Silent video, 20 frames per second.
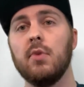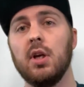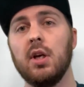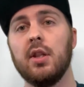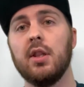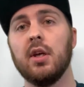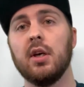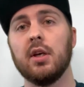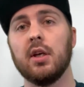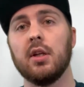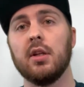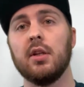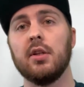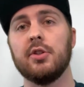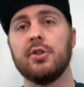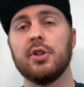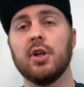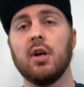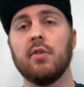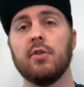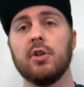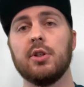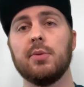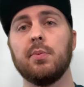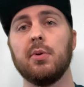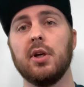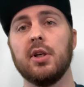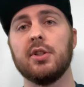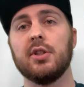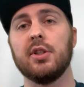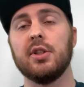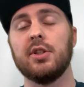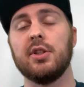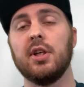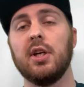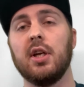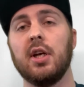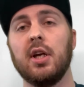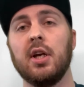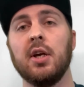the service plus the
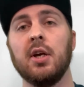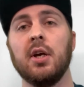city.